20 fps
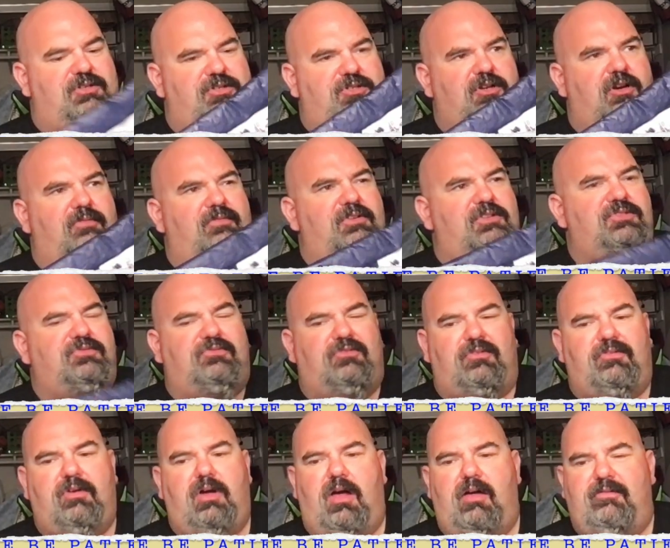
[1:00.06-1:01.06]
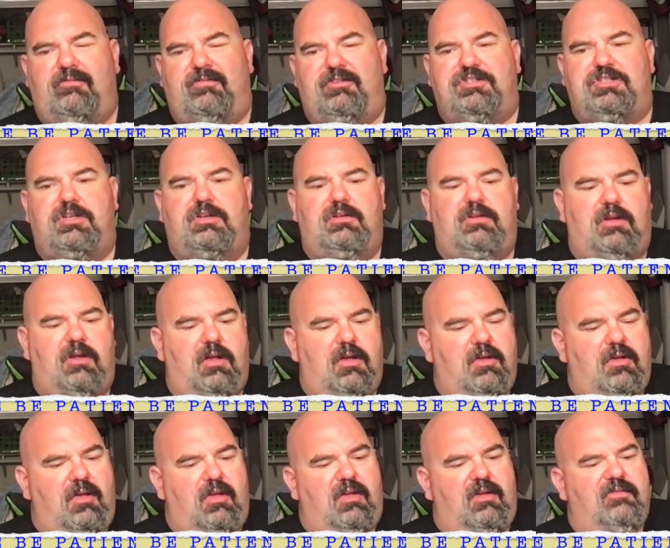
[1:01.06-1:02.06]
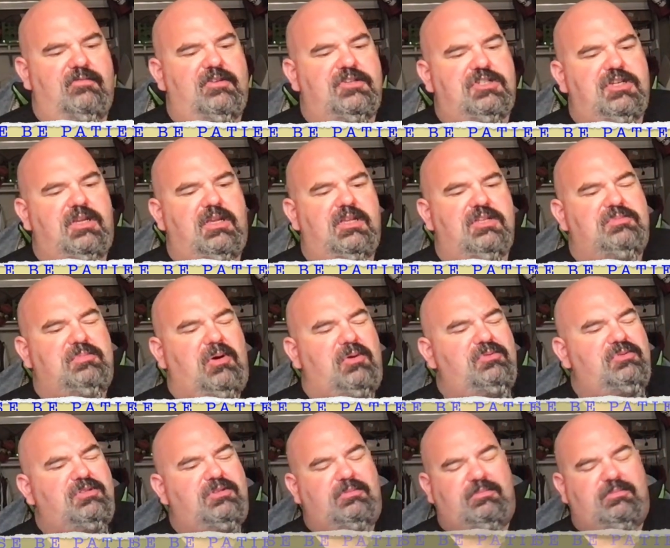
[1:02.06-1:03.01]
service for fishing gizmos.